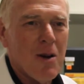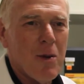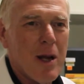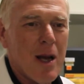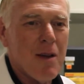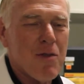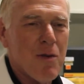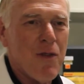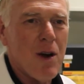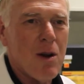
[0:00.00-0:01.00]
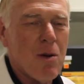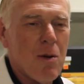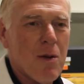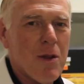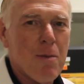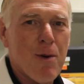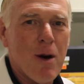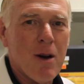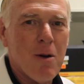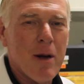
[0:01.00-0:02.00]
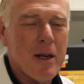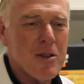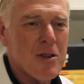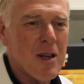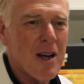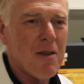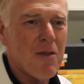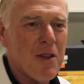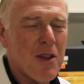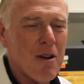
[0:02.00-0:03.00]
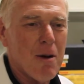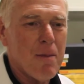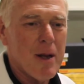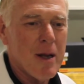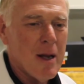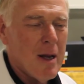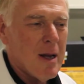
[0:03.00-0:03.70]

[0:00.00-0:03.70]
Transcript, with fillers: We have to follow the progress of the therapy.